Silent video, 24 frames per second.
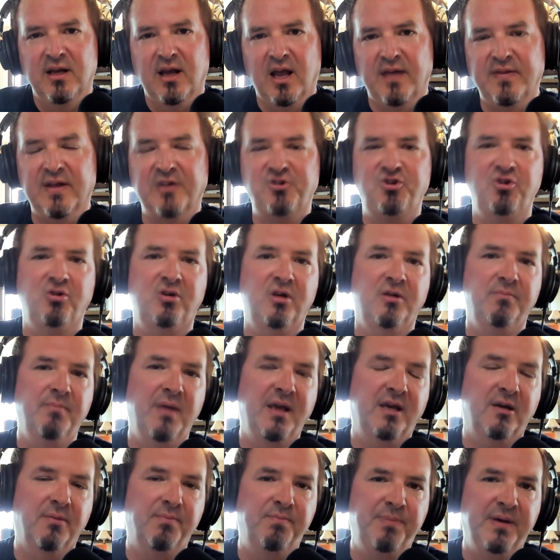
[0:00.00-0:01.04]
and that you can
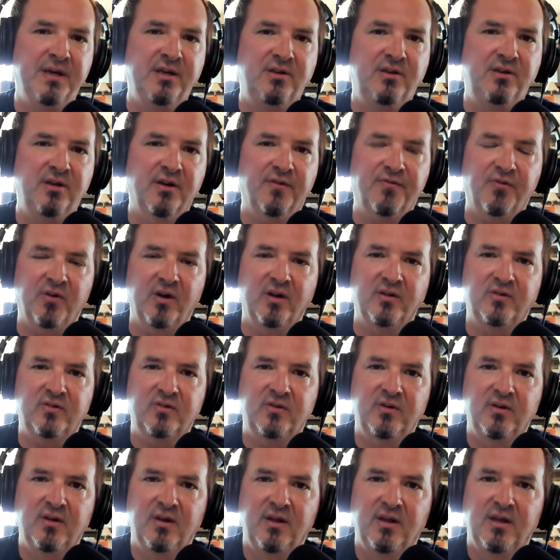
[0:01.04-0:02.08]
make a big
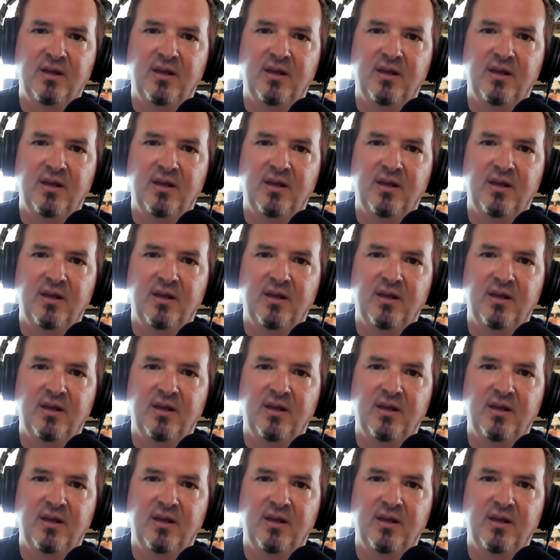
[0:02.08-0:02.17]
difference.